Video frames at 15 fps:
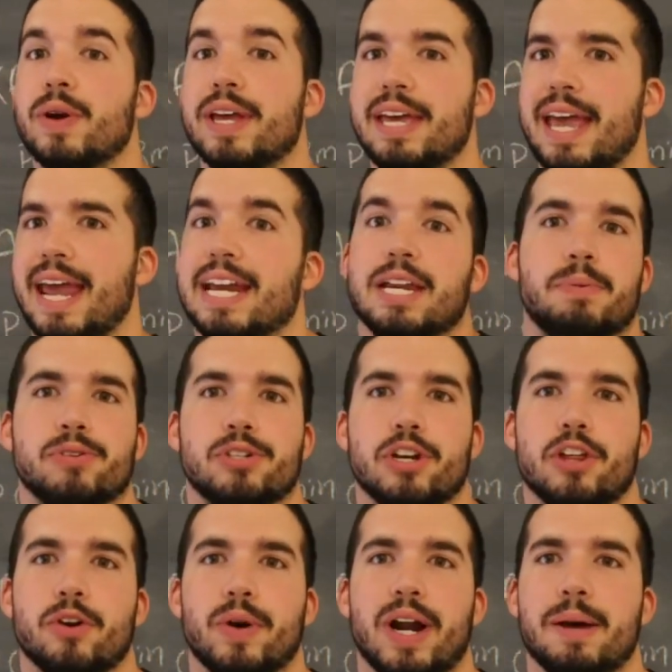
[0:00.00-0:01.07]
hit 80%
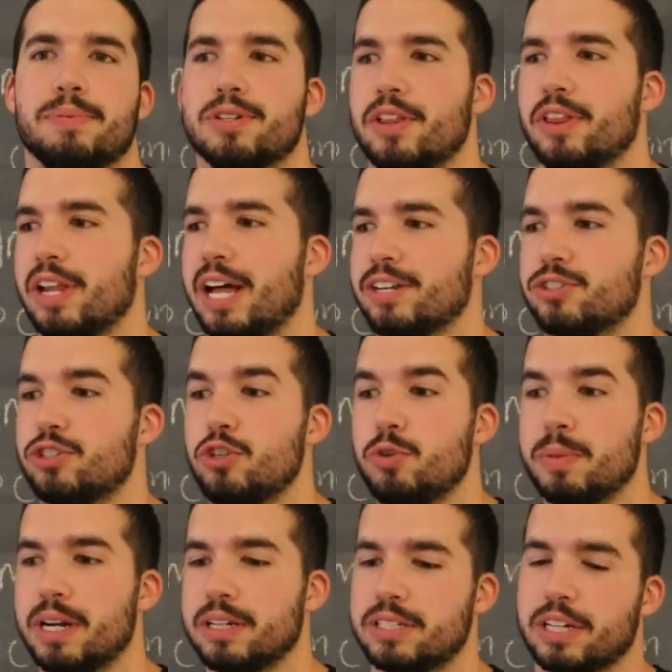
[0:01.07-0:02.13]
of the reps, and in the last 2
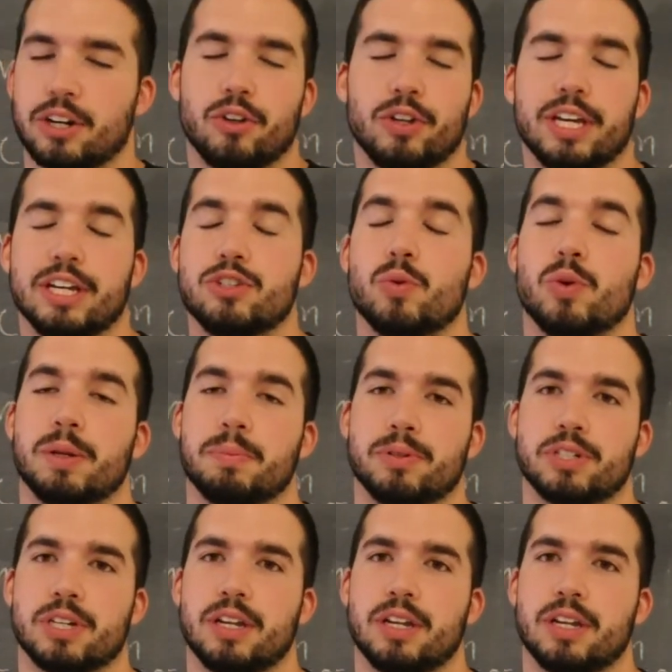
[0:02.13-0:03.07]
minutes they could only hit 20%.